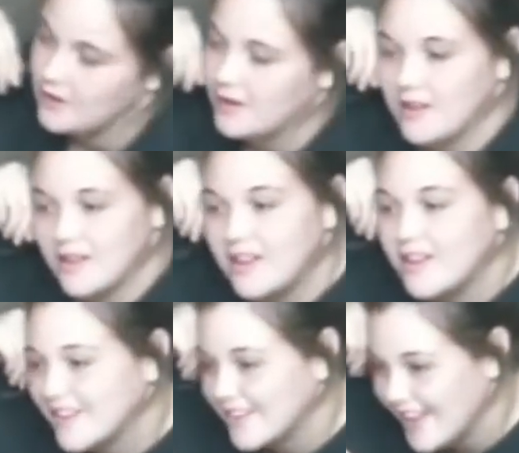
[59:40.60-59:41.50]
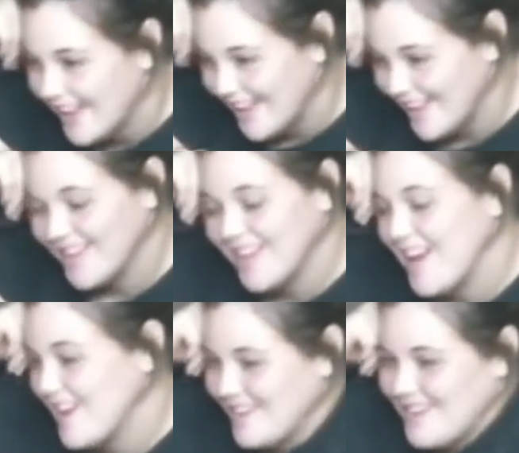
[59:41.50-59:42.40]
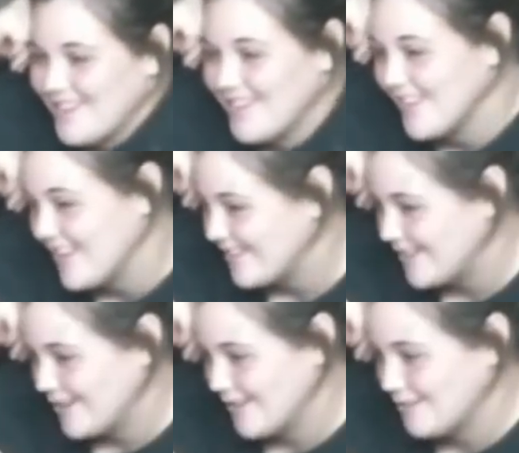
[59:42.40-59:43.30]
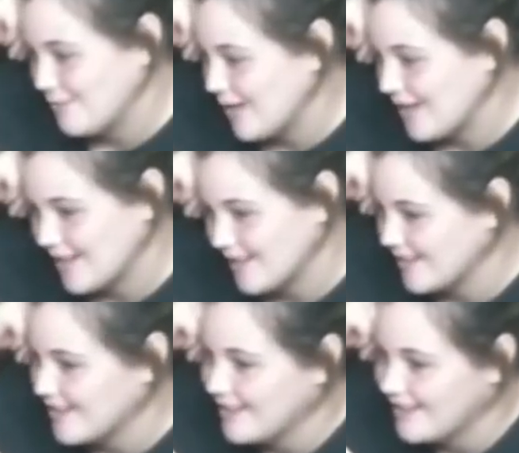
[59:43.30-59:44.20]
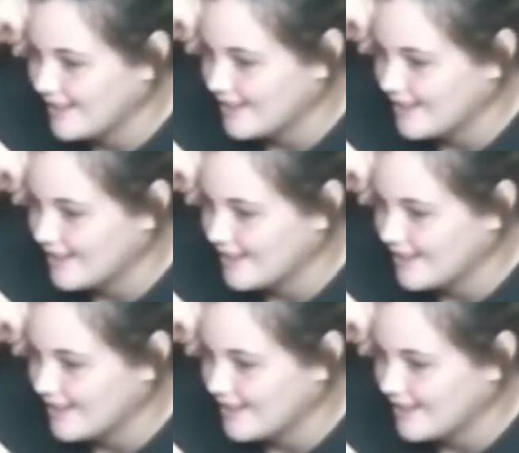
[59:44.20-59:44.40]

I don't know. I don't know how to explain that.